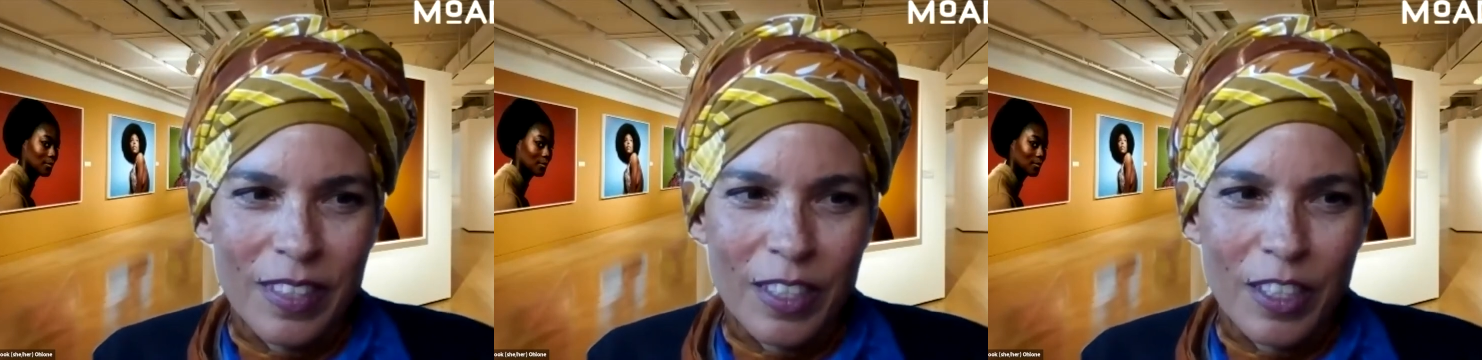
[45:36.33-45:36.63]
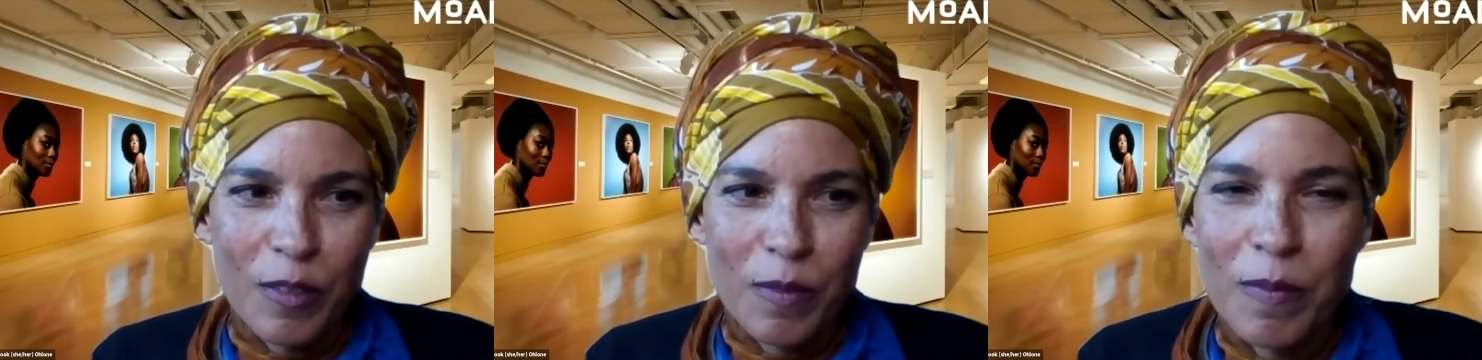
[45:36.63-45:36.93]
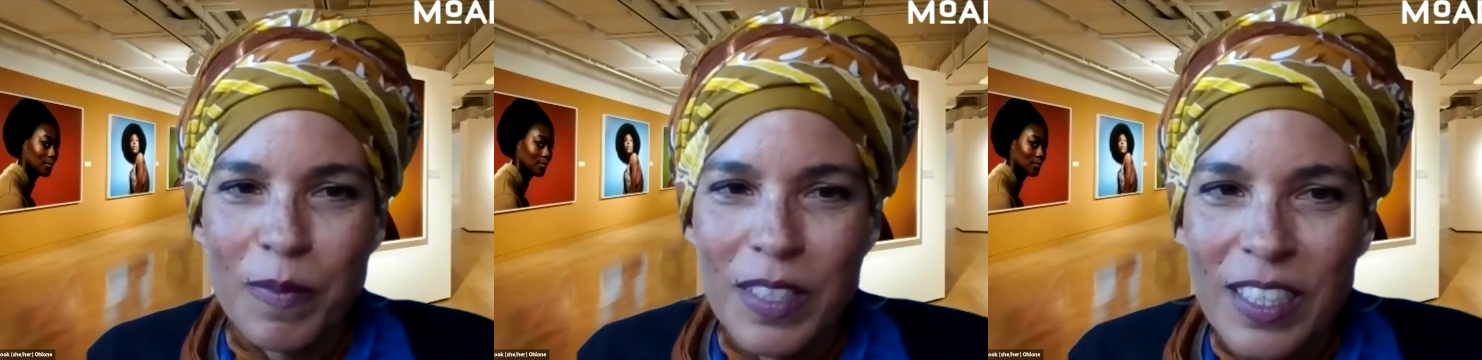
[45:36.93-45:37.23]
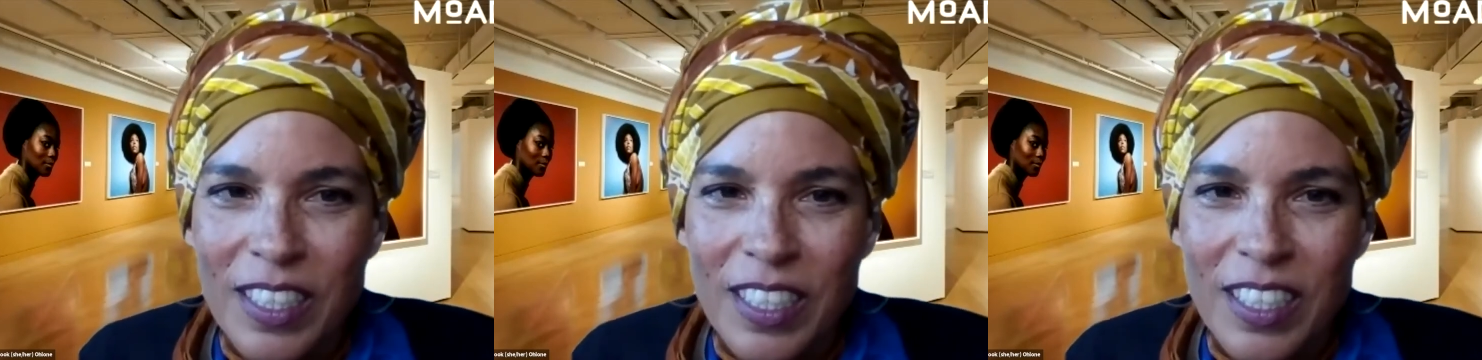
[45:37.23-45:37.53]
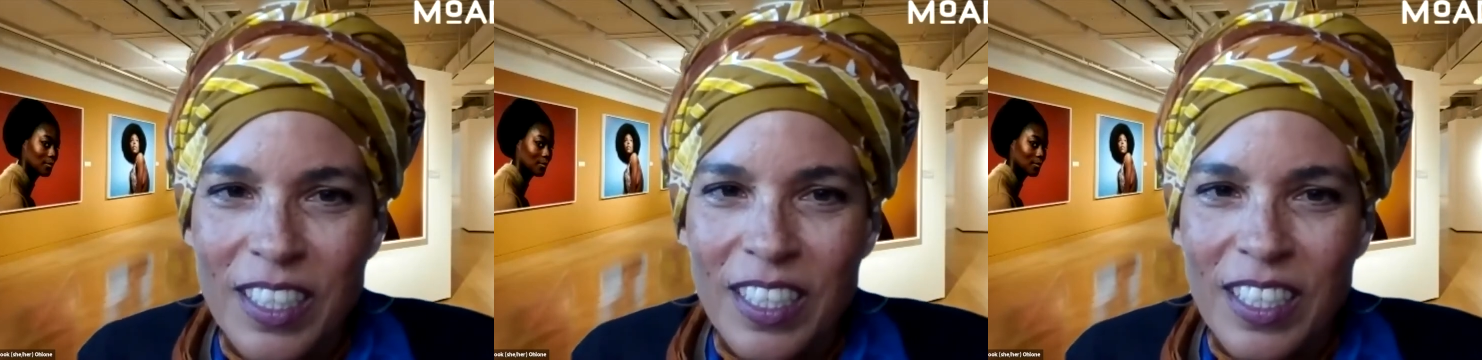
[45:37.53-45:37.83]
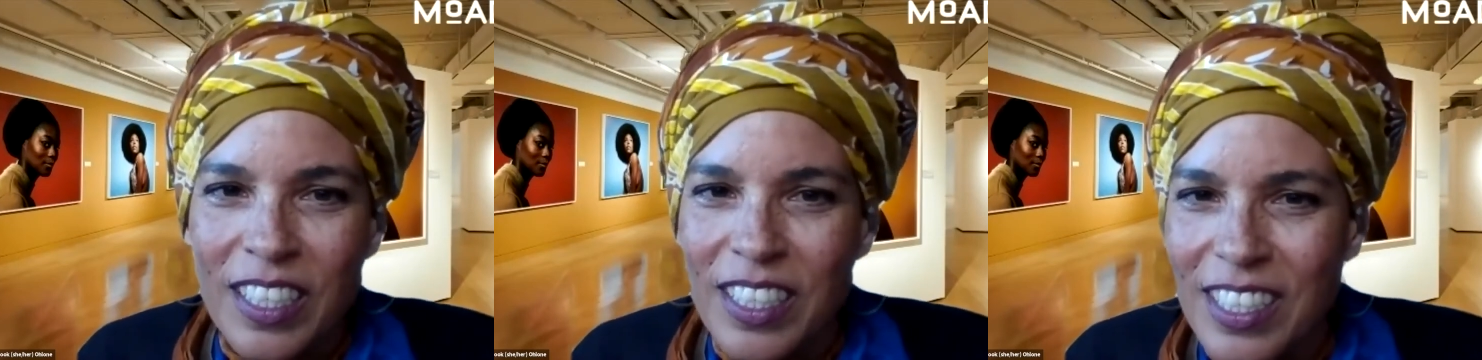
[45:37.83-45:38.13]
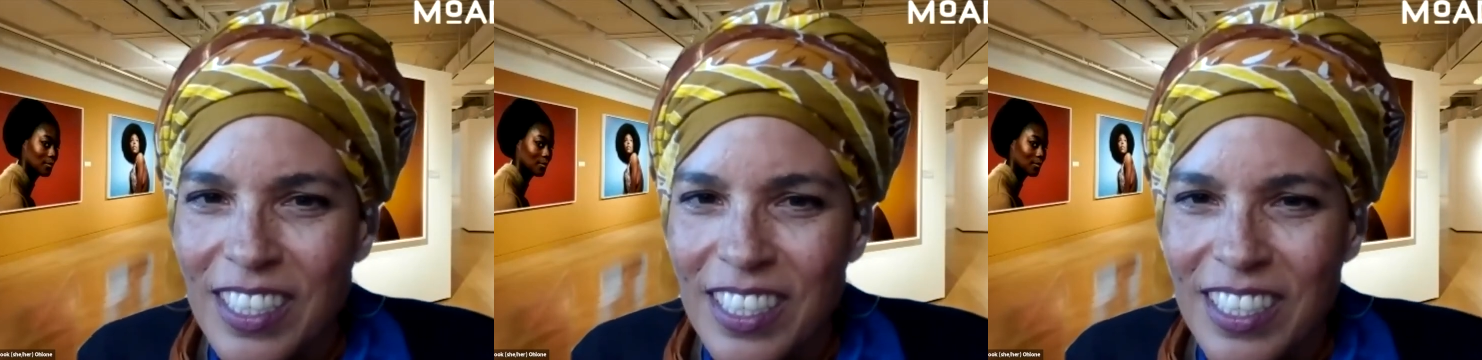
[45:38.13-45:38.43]
Speaker 1: Um,
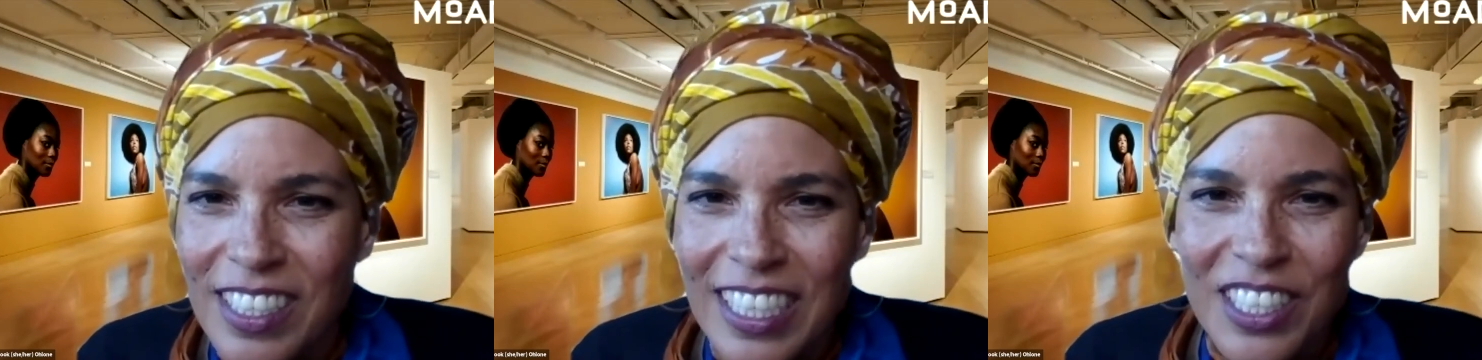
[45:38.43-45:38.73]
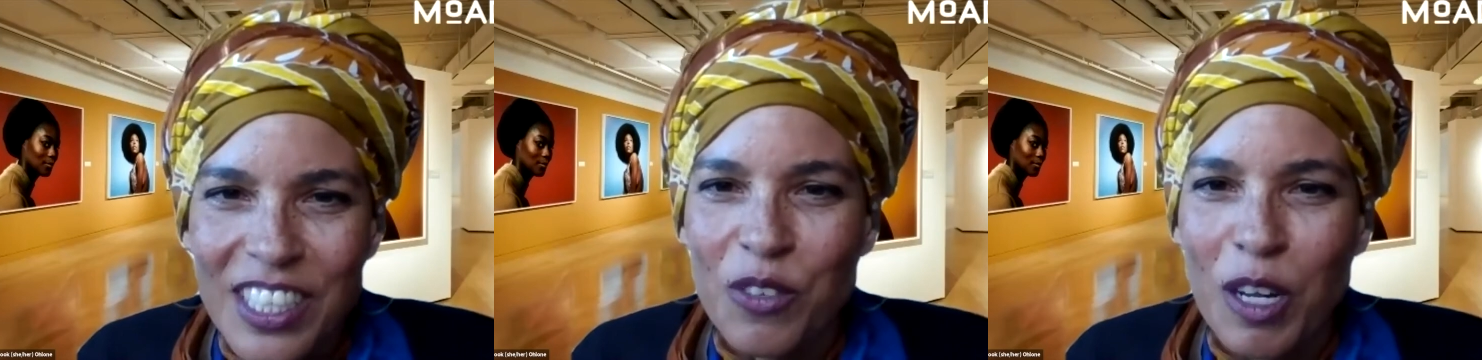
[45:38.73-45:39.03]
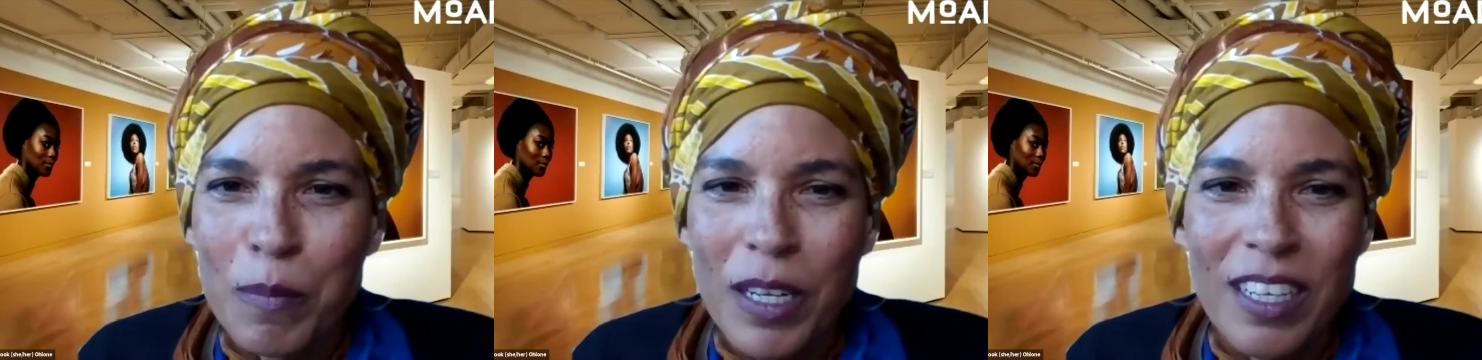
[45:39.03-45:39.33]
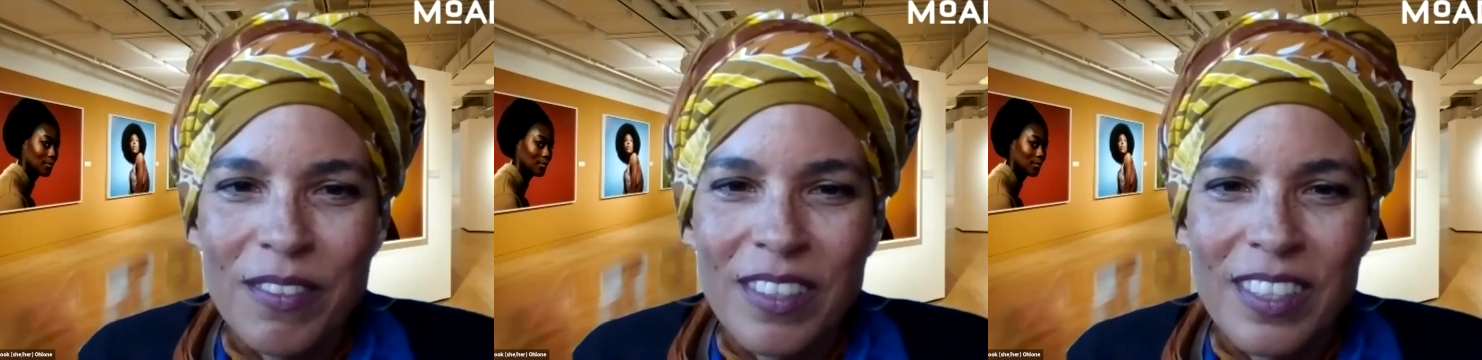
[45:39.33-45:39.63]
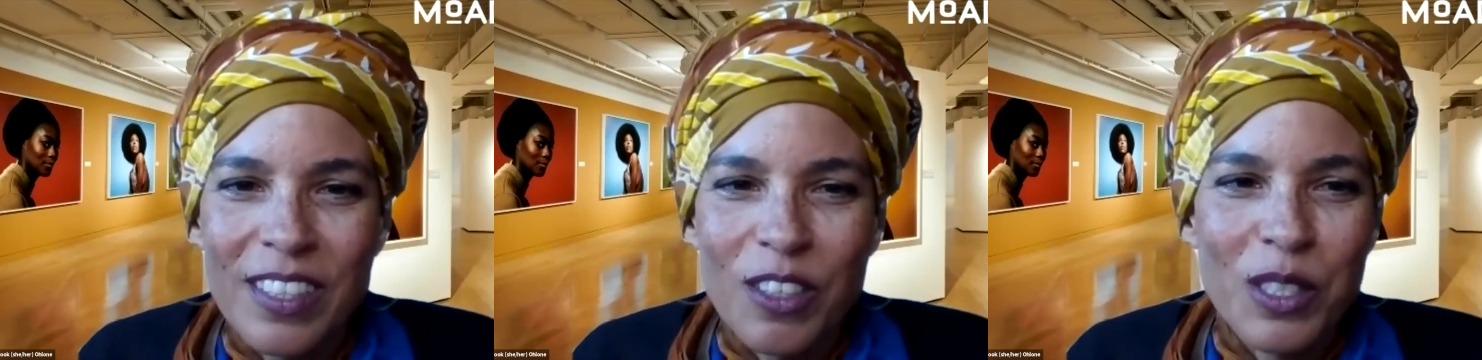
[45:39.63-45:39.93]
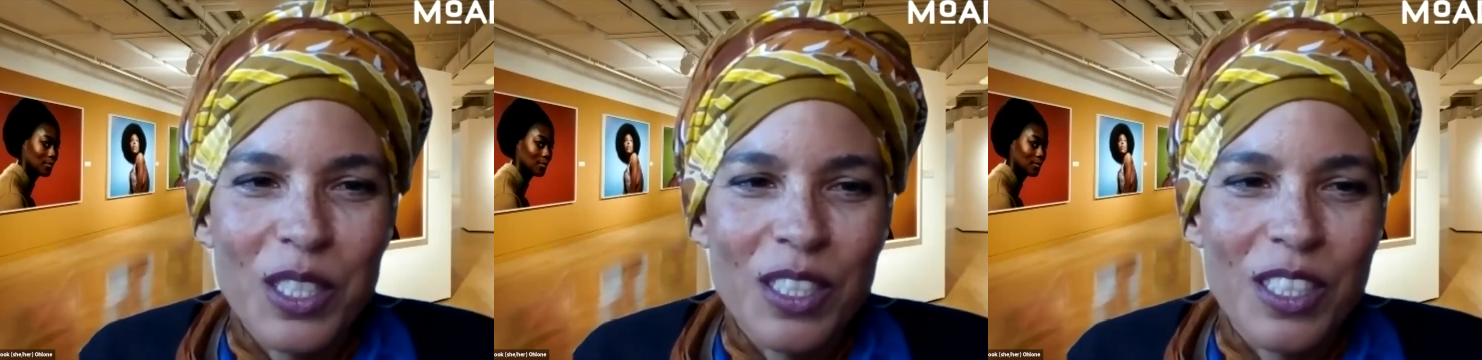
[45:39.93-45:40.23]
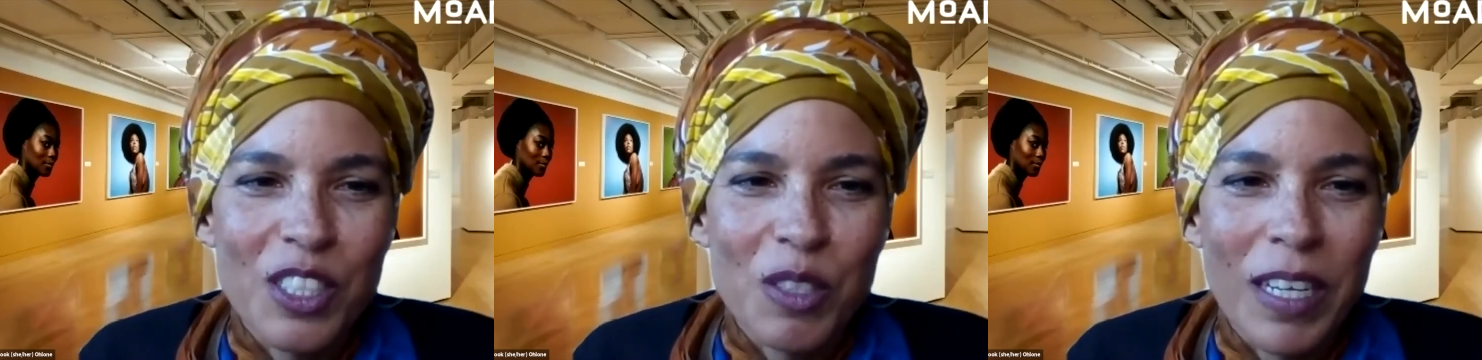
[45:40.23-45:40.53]
did Stacy drop off or is it
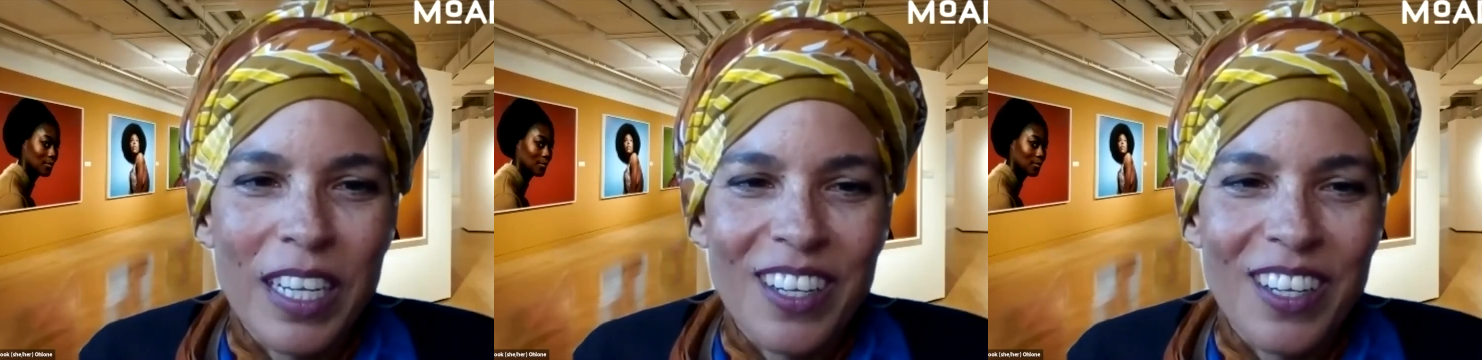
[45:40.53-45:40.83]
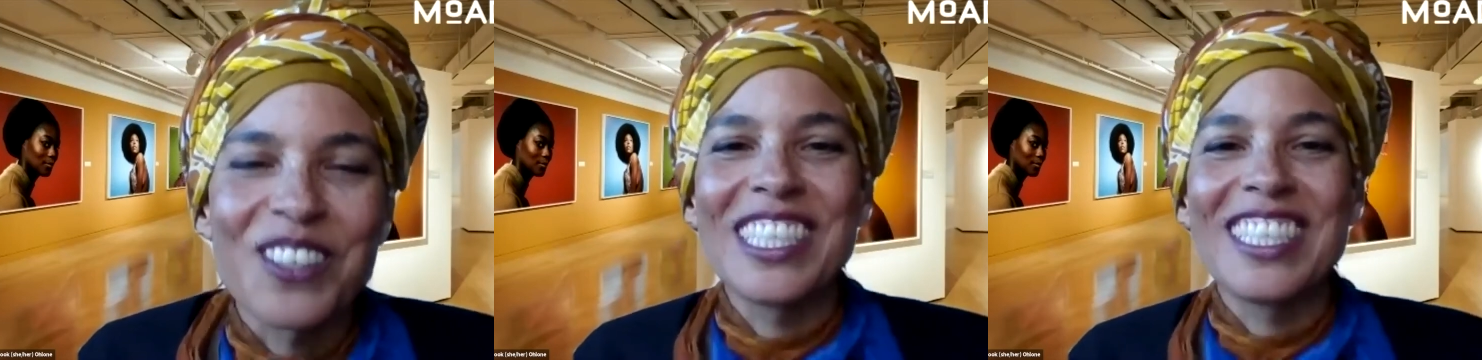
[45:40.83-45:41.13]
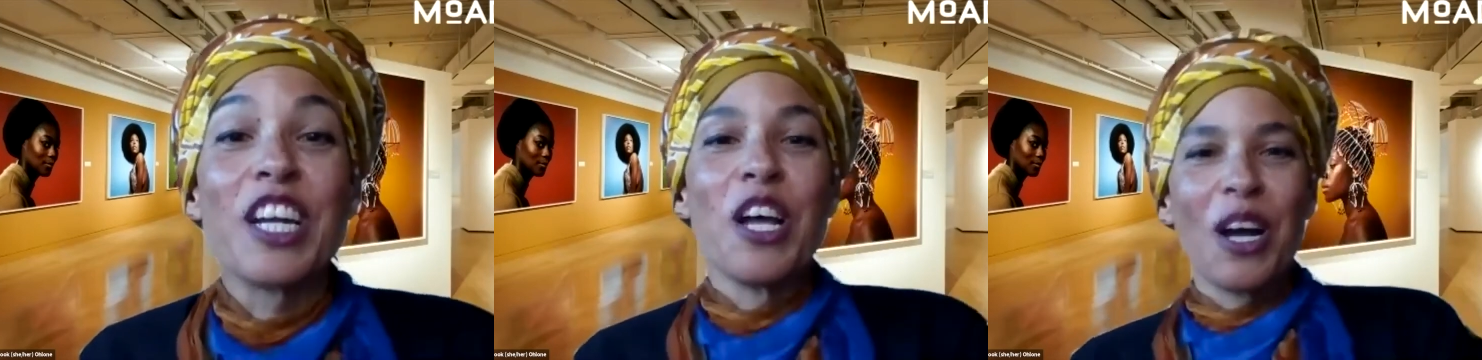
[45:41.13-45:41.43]
just my, oh, she did.